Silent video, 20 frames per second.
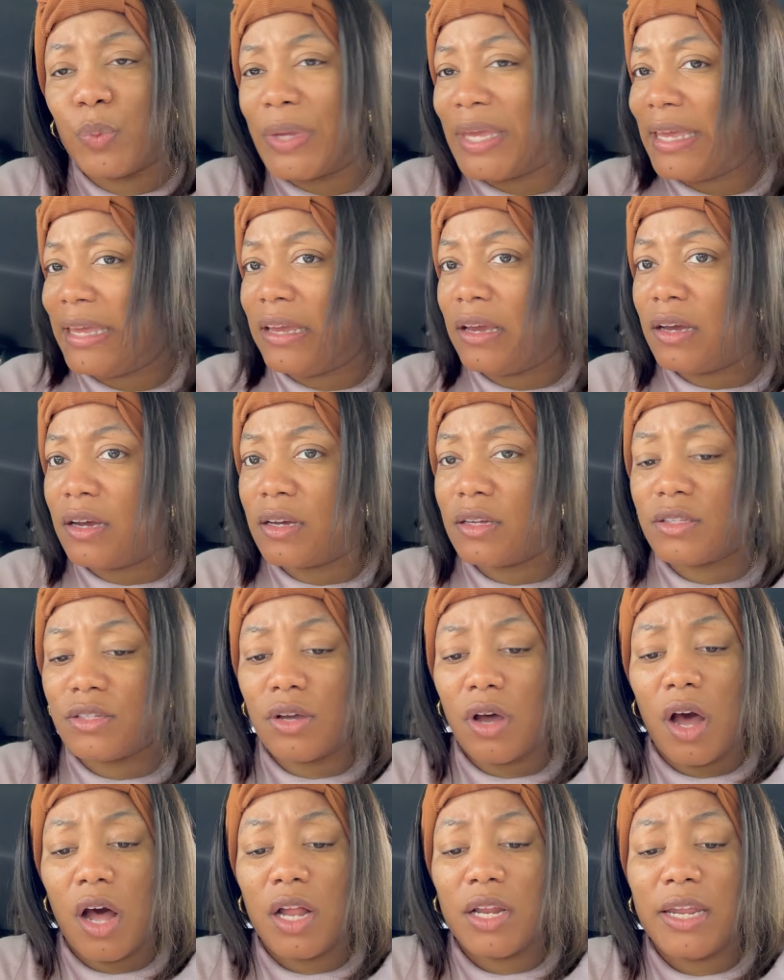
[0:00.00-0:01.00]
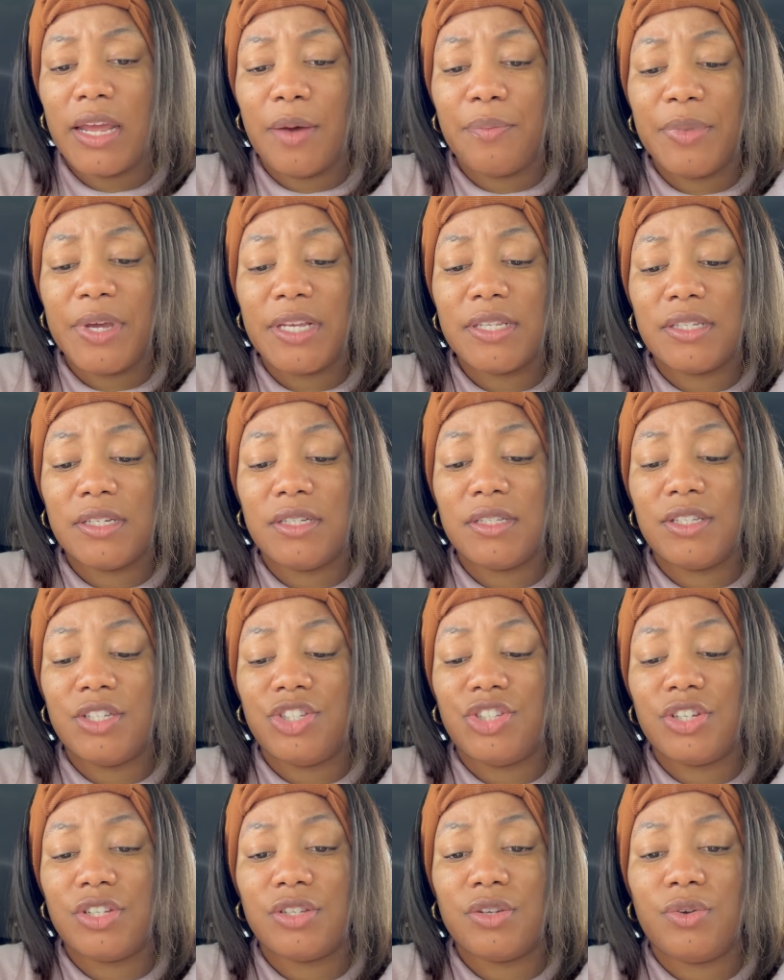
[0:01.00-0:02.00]
Week to all the amazing
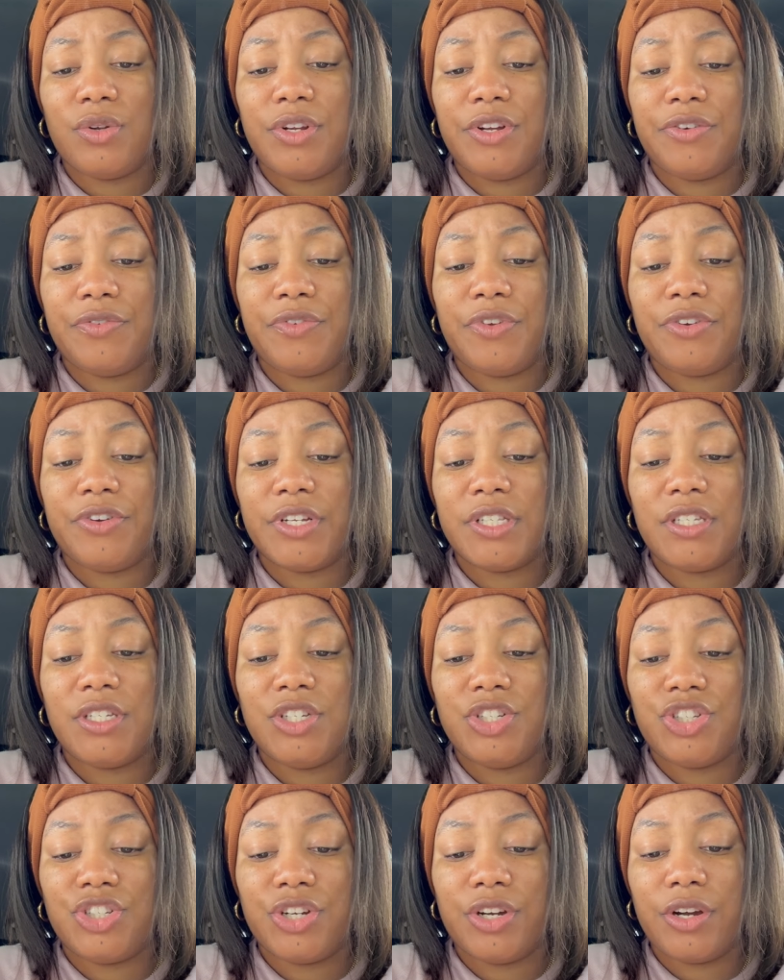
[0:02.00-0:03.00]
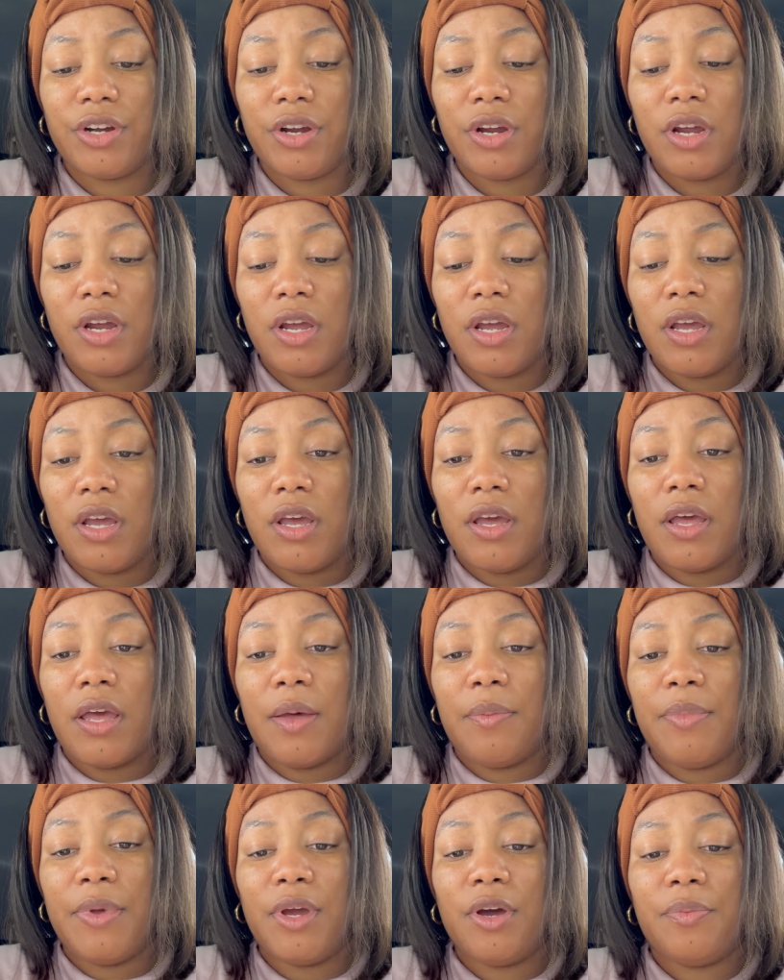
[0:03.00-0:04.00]
teachers out there. If you're a teacher,
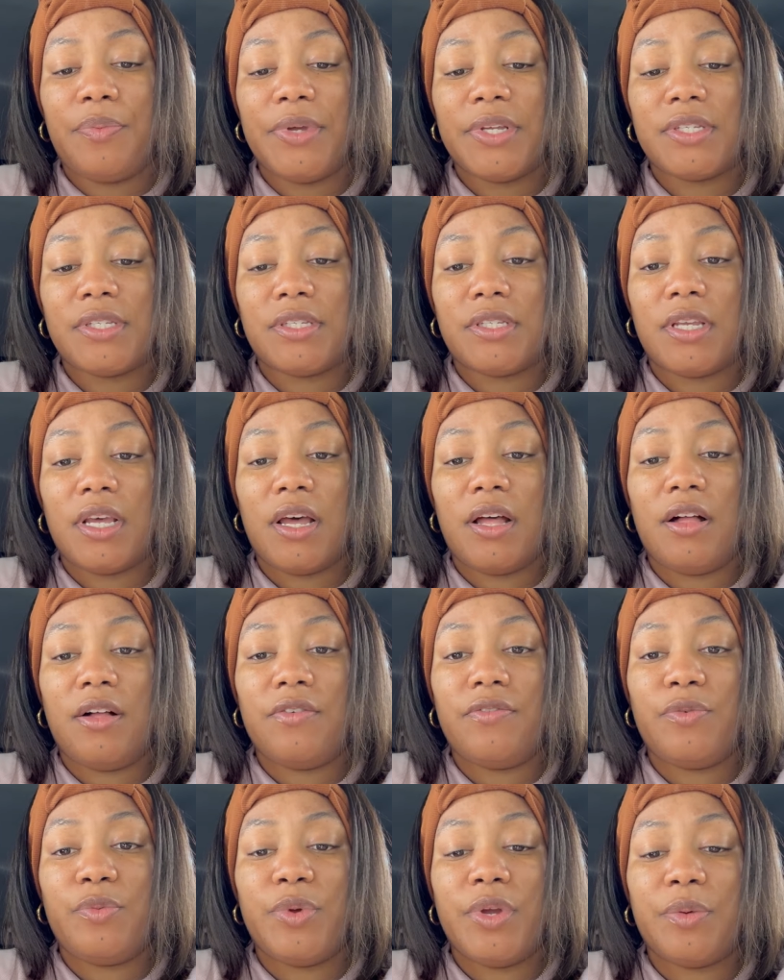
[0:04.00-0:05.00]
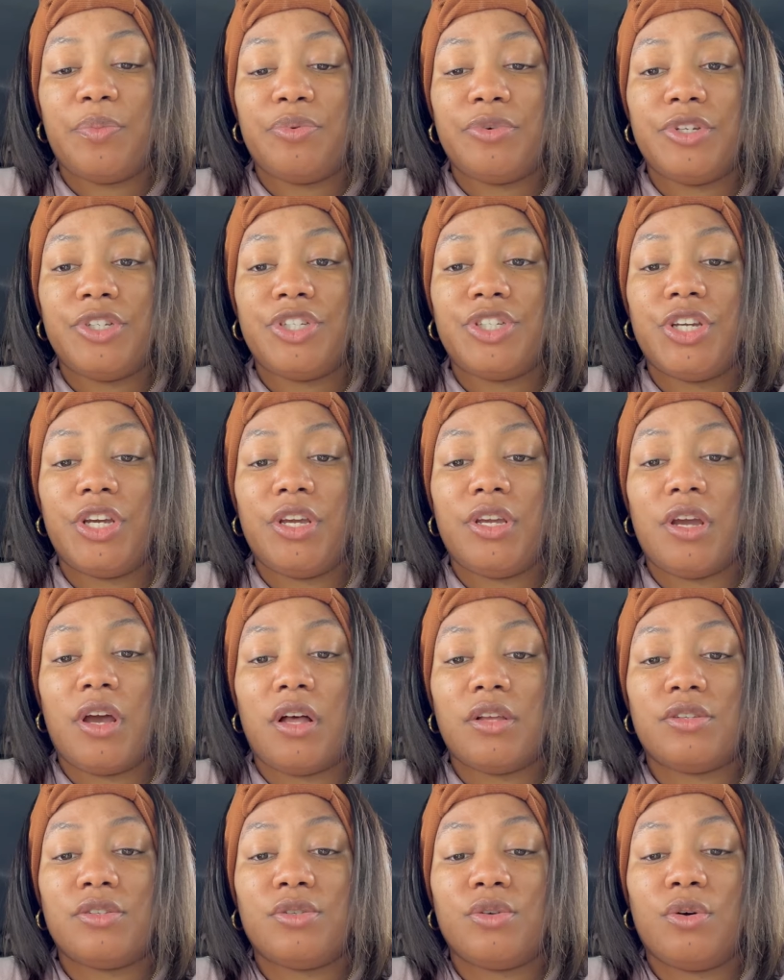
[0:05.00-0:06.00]
big up yourself. We appreciate
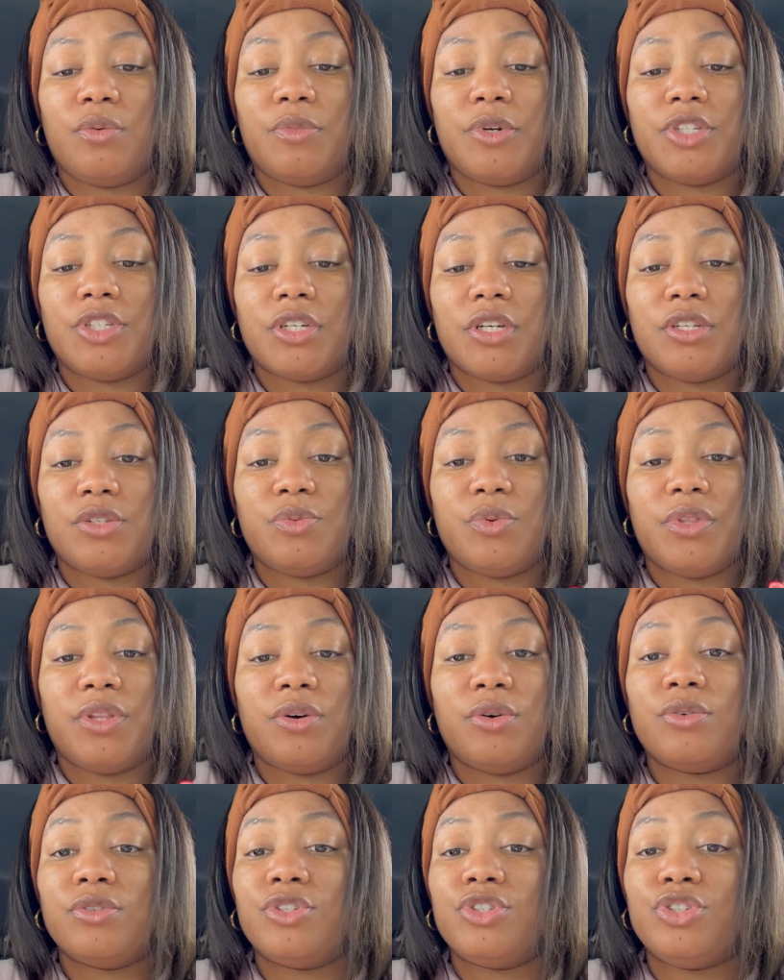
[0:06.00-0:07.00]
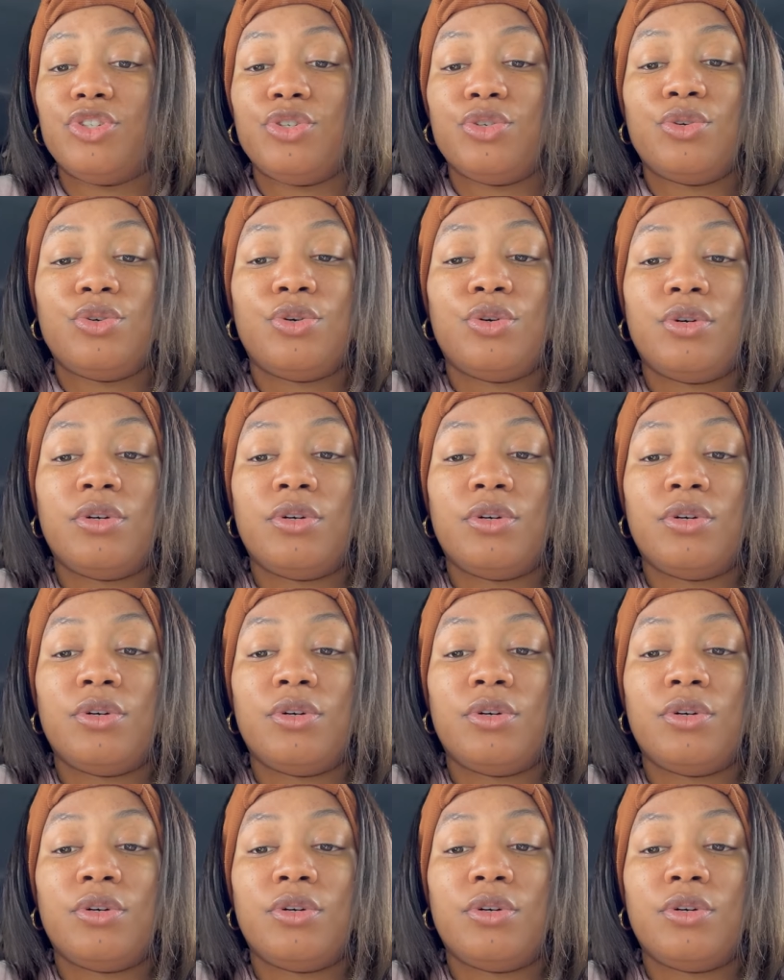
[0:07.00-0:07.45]
y'all so much because without you,